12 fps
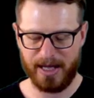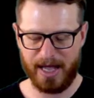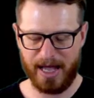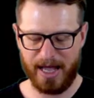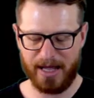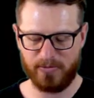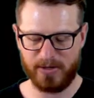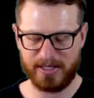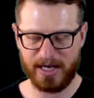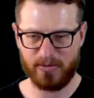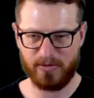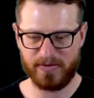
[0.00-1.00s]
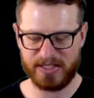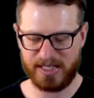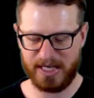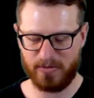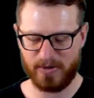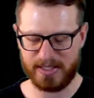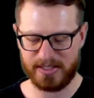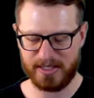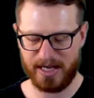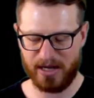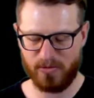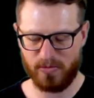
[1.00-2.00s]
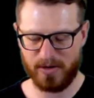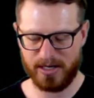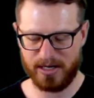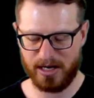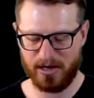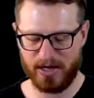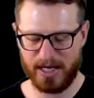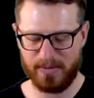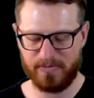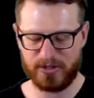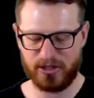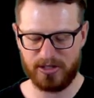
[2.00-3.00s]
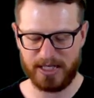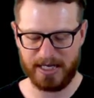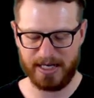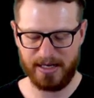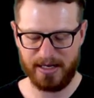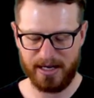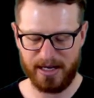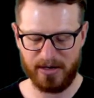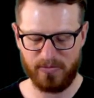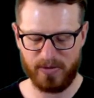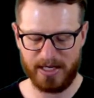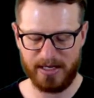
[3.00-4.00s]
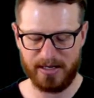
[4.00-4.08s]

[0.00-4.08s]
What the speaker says: And we're done with the sequence. Now 1 lower to D, and we